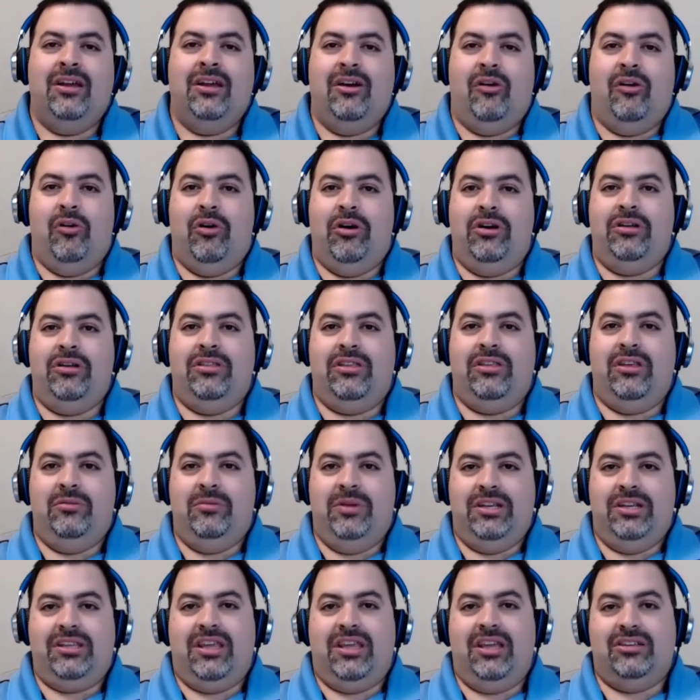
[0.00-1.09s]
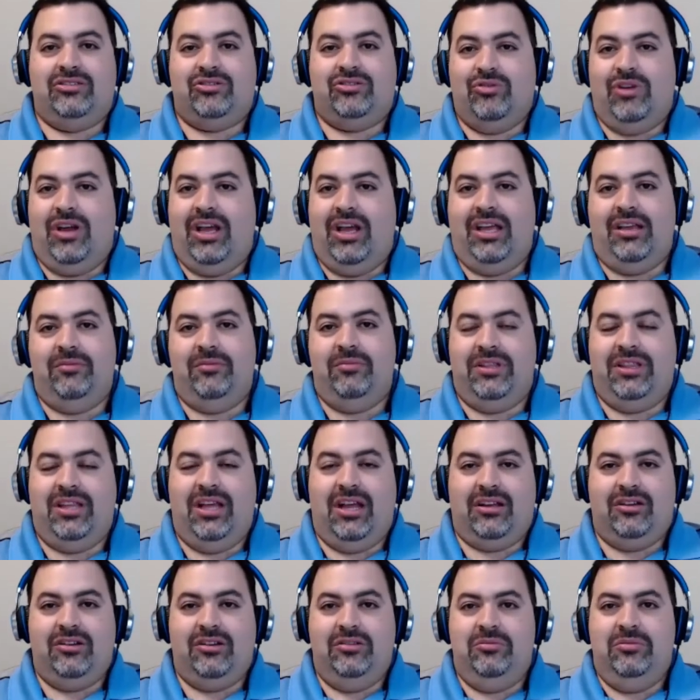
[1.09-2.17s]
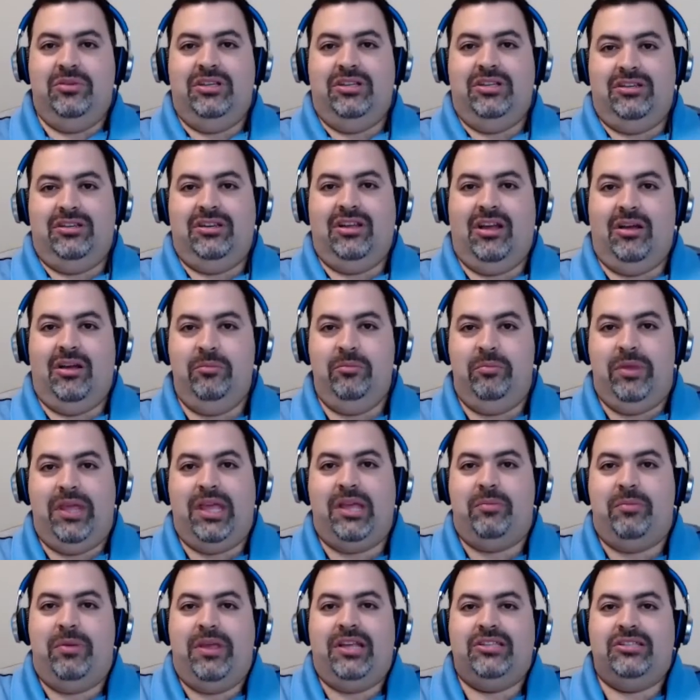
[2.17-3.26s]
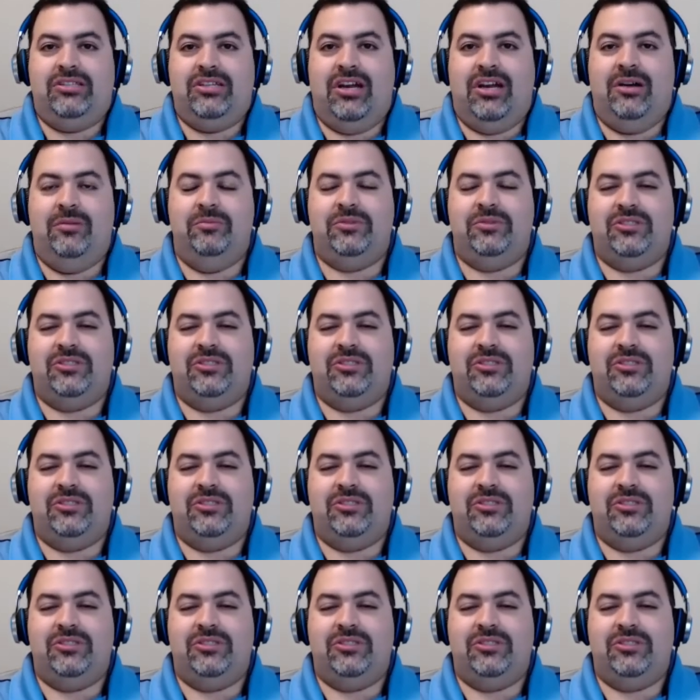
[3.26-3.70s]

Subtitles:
or they might guess right, but that could mean a big, big jump.